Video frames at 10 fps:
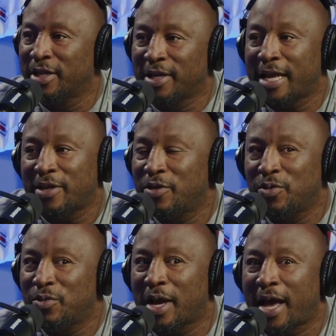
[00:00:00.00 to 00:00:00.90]
Like
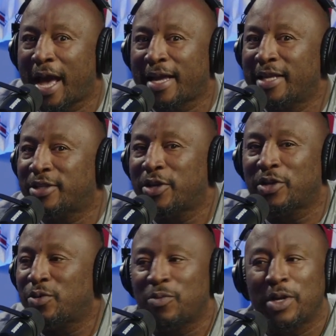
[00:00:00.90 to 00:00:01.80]
I can tell
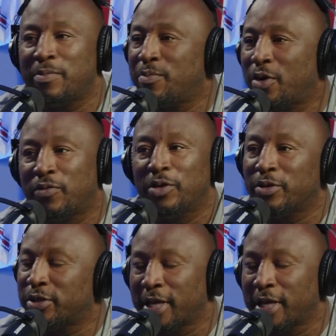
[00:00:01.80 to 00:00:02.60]
you, and we both know the